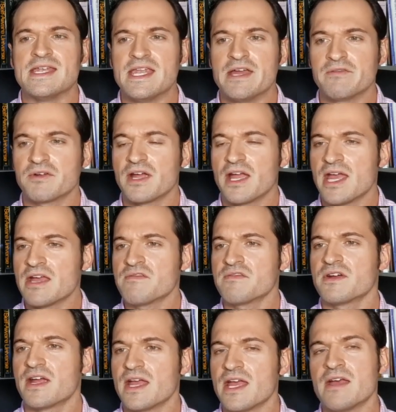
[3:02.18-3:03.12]
never,
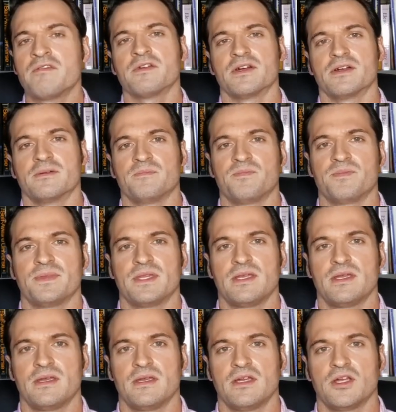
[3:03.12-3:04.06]
ever, ever
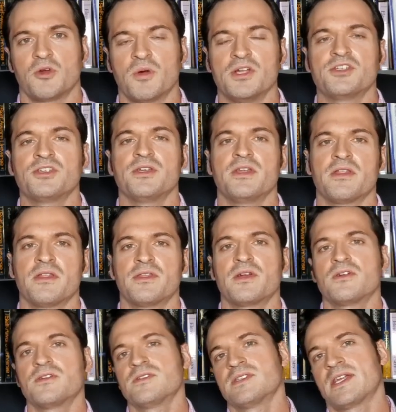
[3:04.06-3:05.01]
quenching the
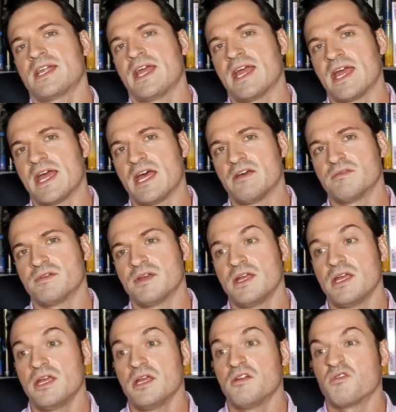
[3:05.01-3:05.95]
thirst that I have
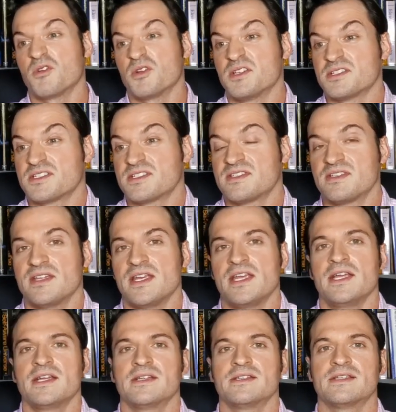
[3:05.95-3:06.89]
for this
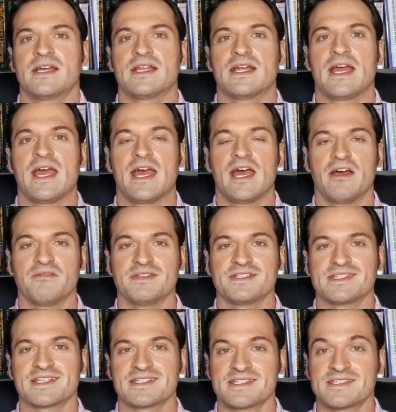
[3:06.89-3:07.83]
thing that I have,
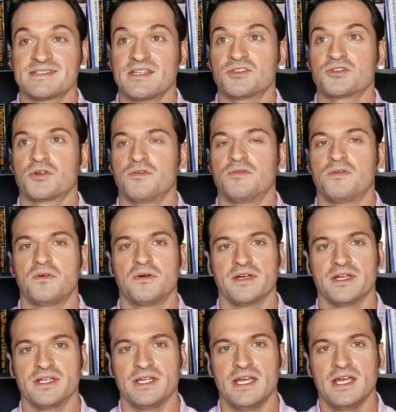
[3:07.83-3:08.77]
this existential
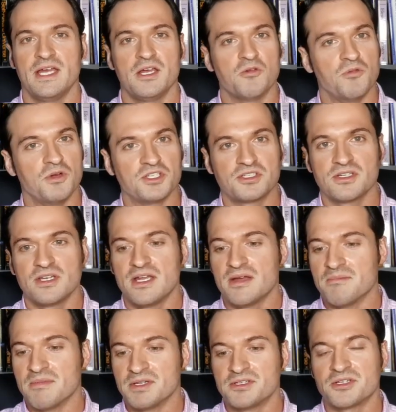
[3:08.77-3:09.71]
void, which
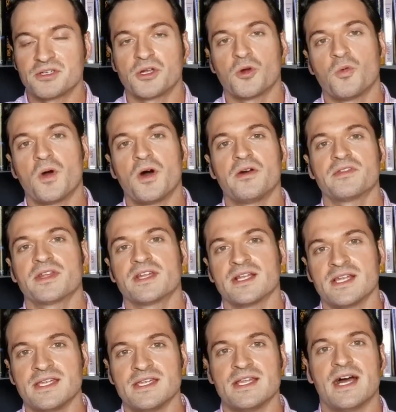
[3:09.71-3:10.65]
material wealth
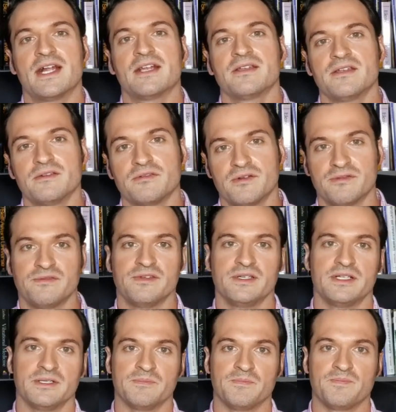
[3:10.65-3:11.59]
cannot
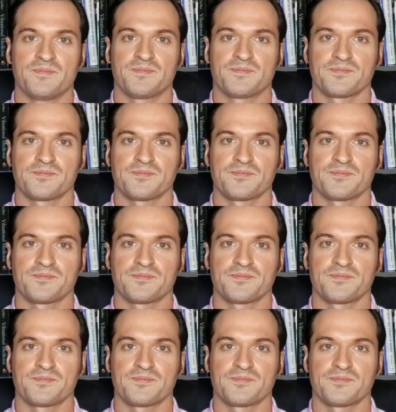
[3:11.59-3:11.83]
fulfill.